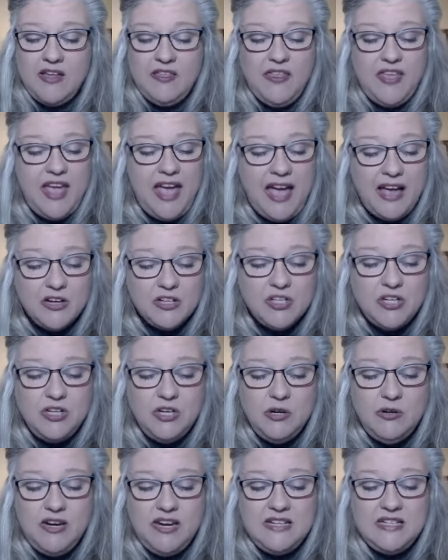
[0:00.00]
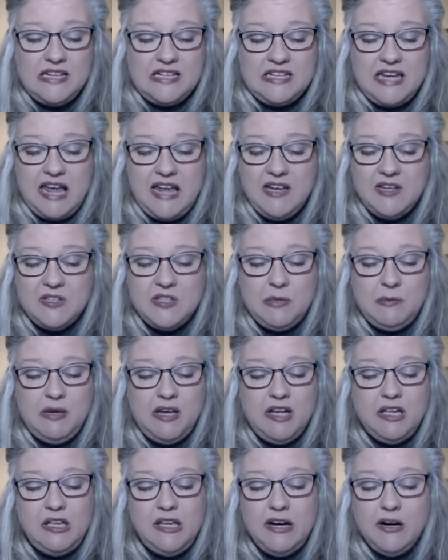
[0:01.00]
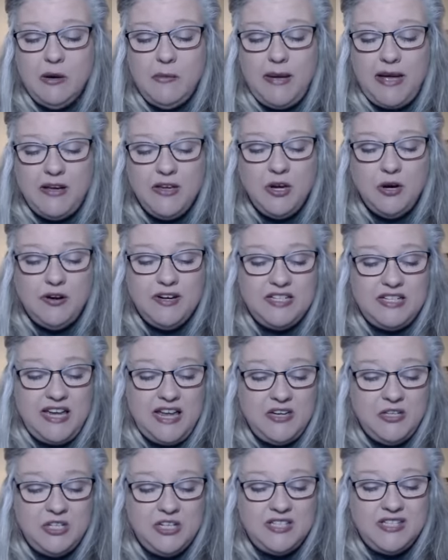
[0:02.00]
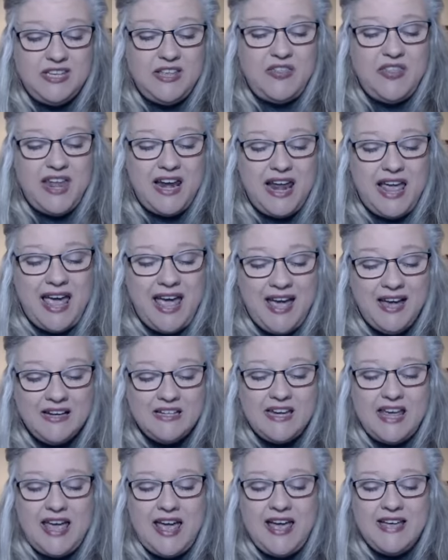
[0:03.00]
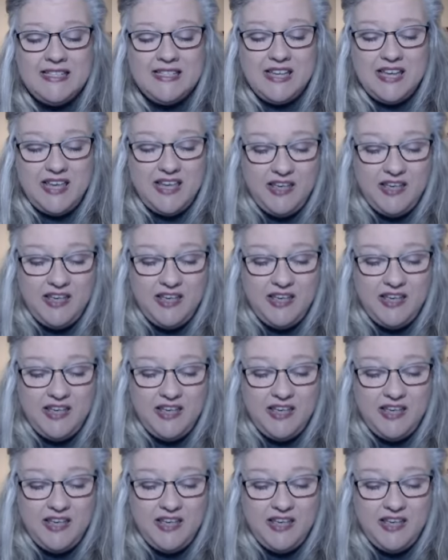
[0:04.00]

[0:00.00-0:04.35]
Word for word: The action you need to take is to be clear about your intentions and then act as